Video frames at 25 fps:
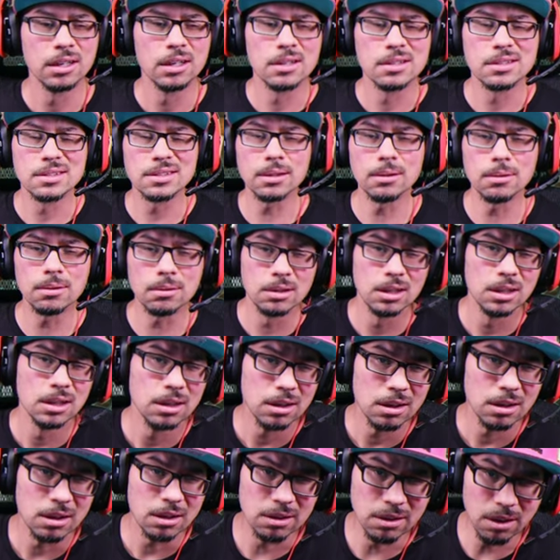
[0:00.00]
So,
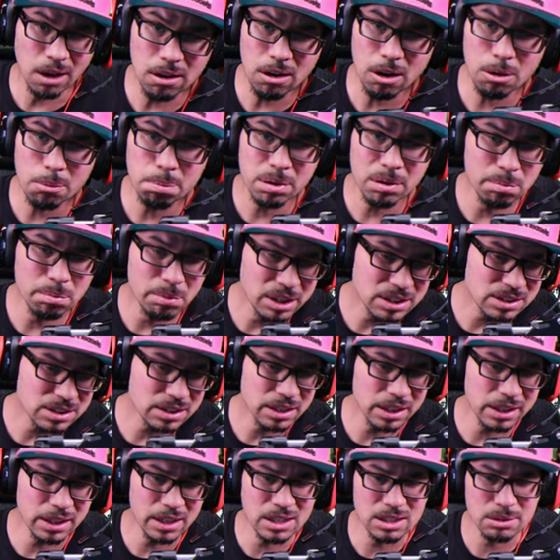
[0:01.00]
not all
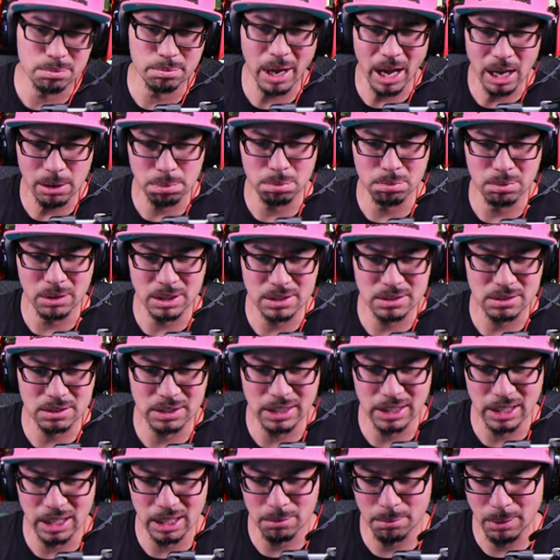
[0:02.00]
publicity is bad publicity.
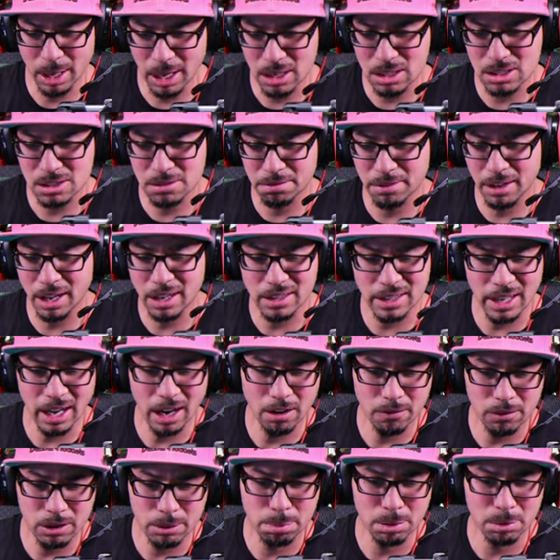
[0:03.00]
And matters of fact,
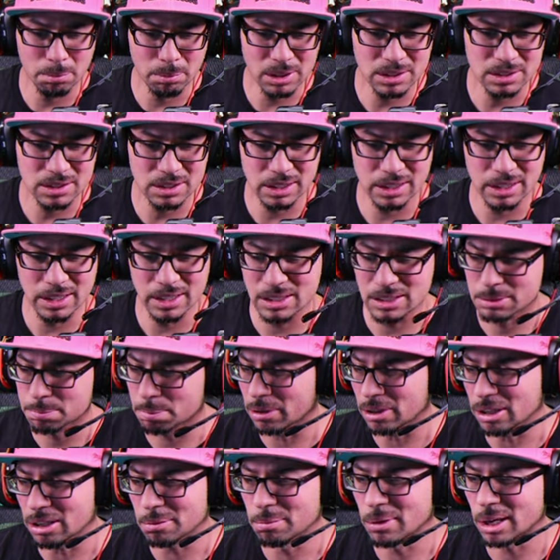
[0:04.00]
every publicity is
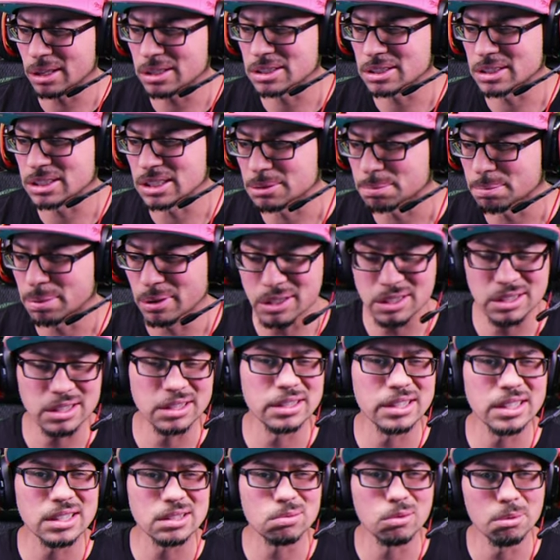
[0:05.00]
pretty much just pushing
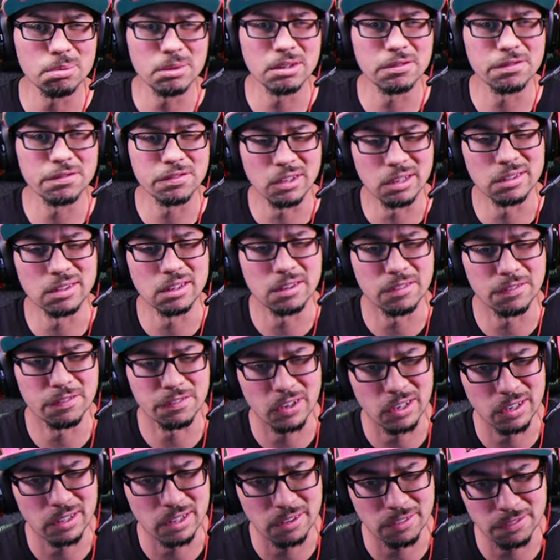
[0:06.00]
this woman further and
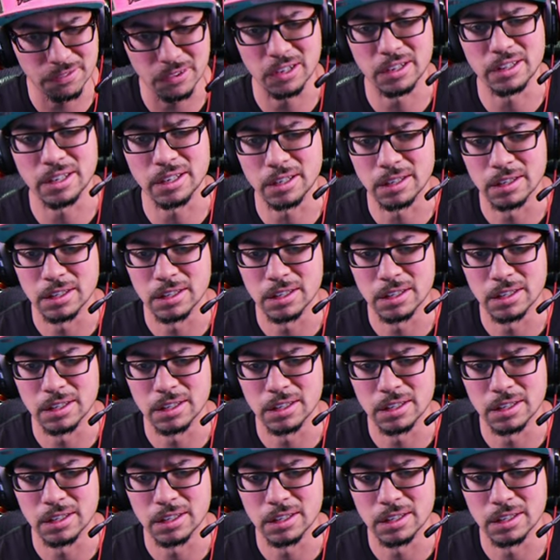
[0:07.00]
further and further.